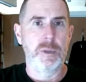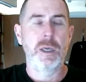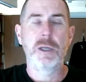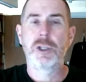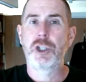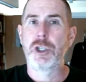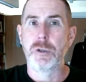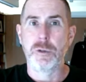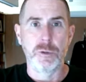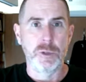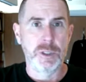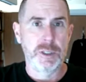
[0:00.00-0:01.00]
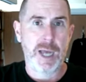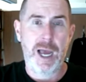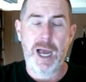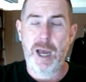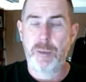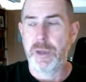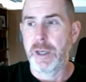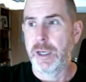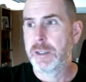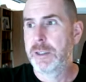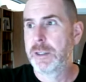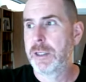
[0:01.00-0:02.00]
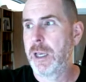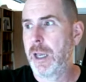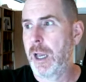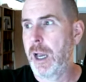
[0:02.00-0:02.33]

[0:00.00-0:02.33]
issues, topics,